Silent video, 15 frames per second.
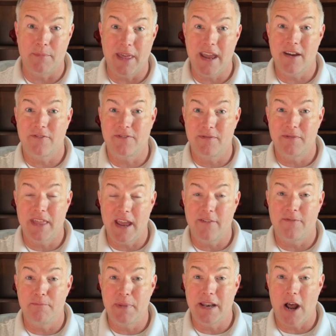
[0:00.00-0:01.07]
They
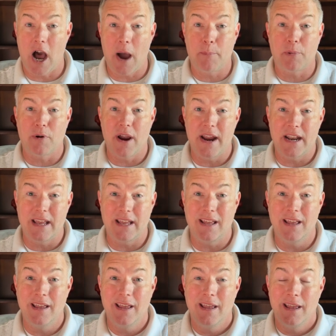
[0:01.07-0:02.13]
have been
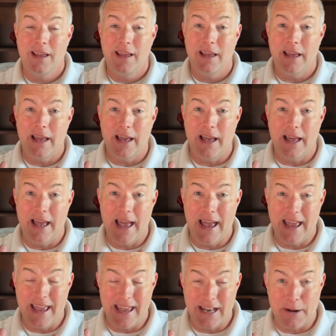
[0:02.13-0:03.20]
operating
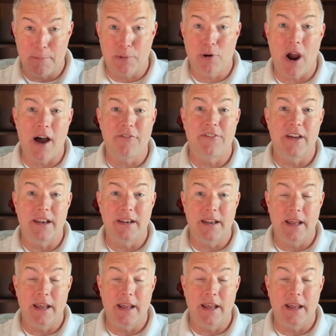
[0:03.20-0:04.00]
in a profit